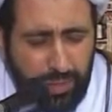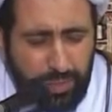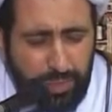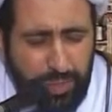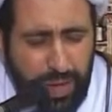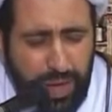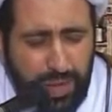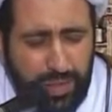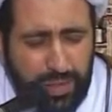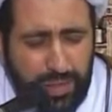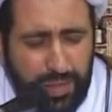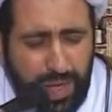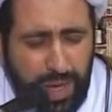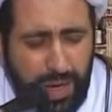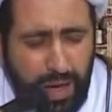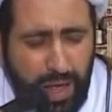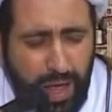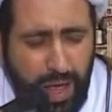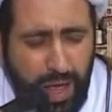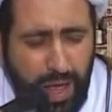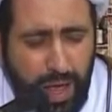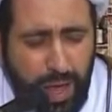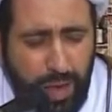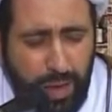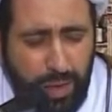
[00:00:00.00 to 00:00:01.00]
My
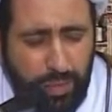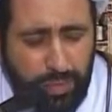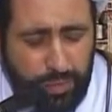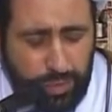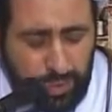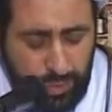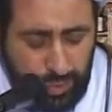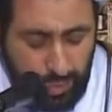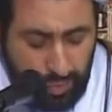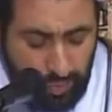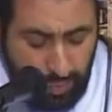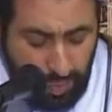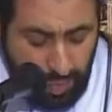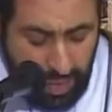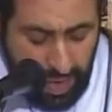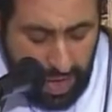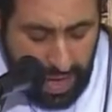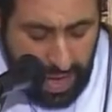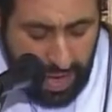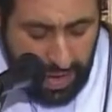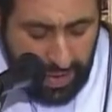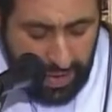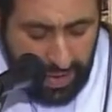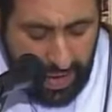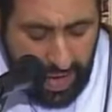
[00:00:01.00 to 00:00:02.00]
salams to
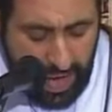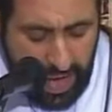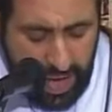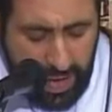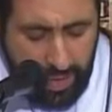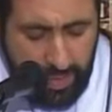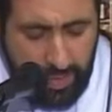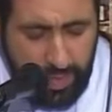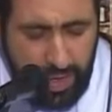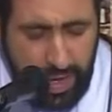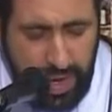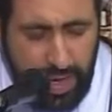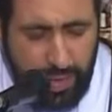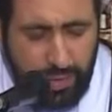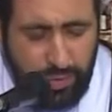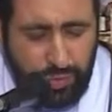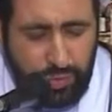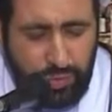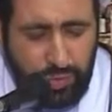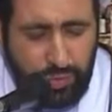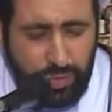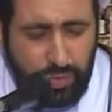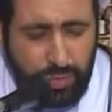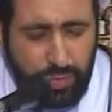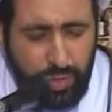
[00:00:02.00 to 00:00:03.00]
Muharram
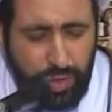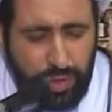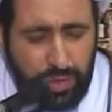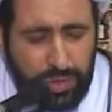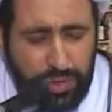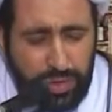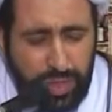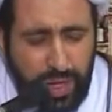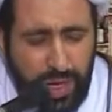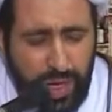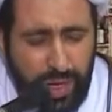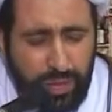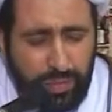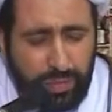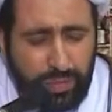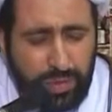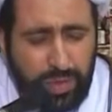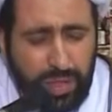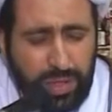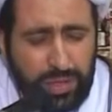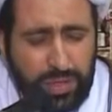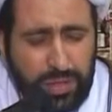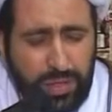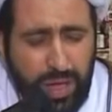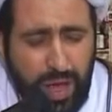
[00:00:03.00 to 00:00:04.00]
and to Muslim
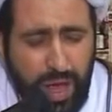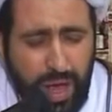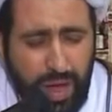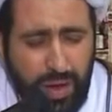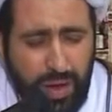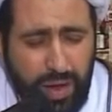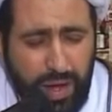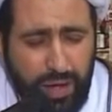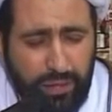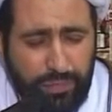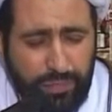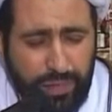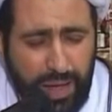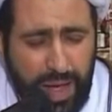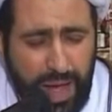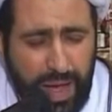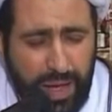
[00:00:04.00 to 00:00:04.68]
the son of